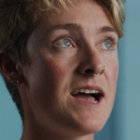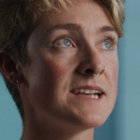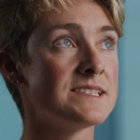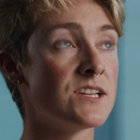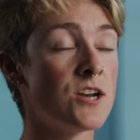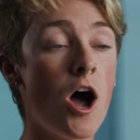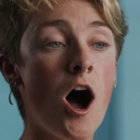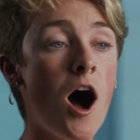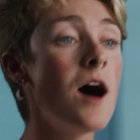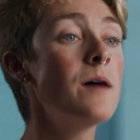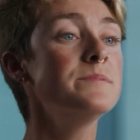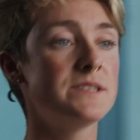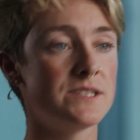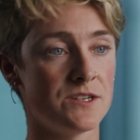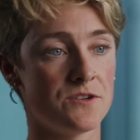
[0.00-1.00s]
as an
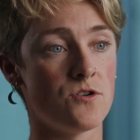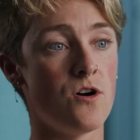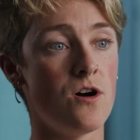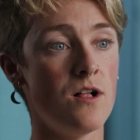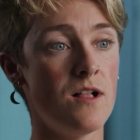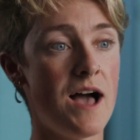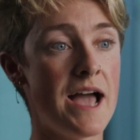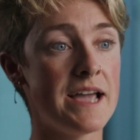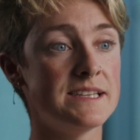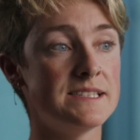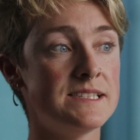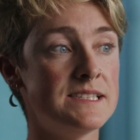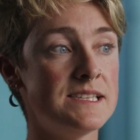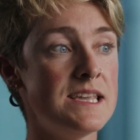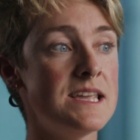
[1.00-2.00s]
obstacle. I
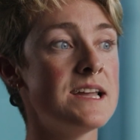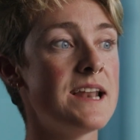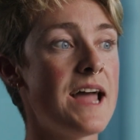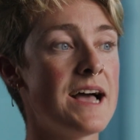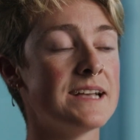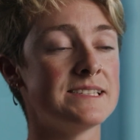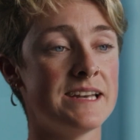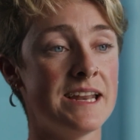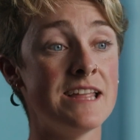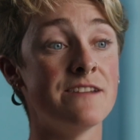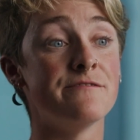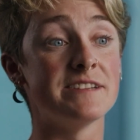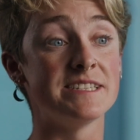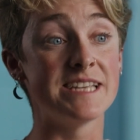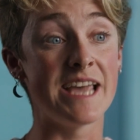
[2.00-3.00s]
see it as an
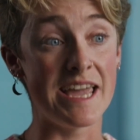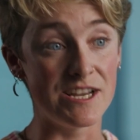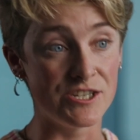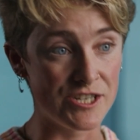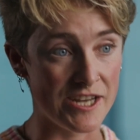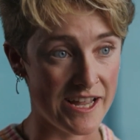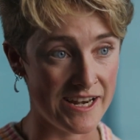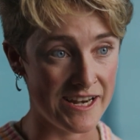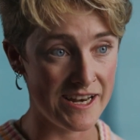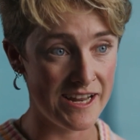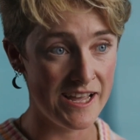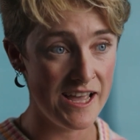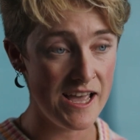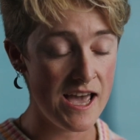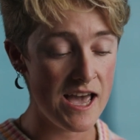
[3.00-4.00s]
invitation.
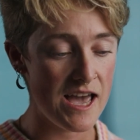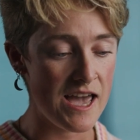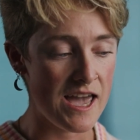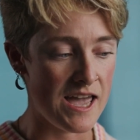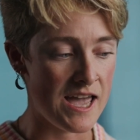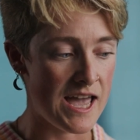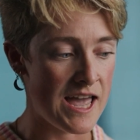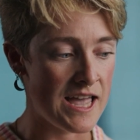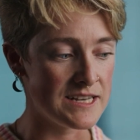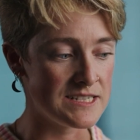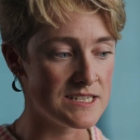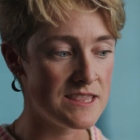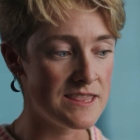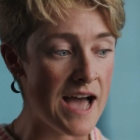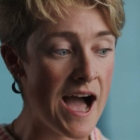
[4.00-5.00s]

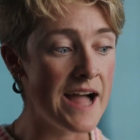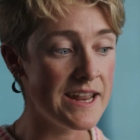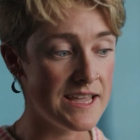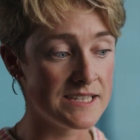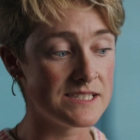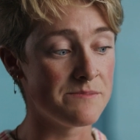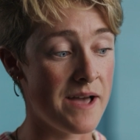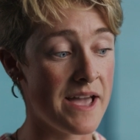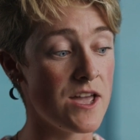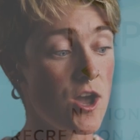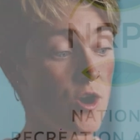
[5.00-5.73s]
And that is my